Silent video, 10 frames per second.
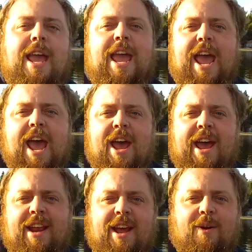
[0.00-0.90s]

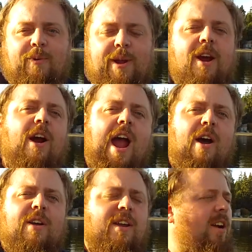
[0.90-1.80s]
And we are
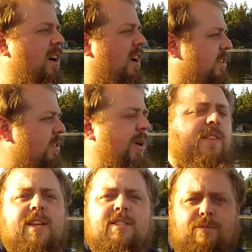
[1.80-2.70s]
out here doing
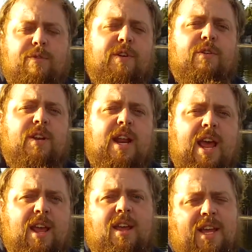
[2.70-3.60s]
this review
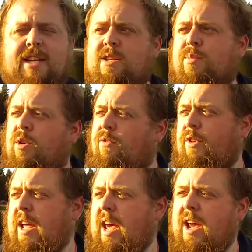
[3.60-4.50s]
today. It's a beautiful
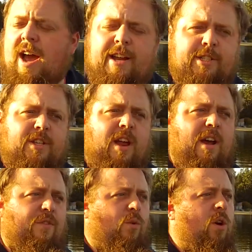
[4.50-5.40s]
day. I just got
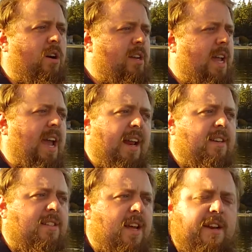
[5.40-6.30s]
off work and
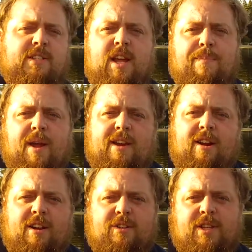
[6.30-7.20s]
decided to stop by
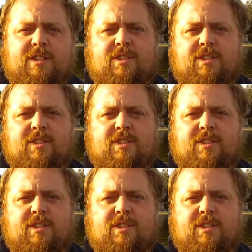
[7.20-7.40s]
here and do this.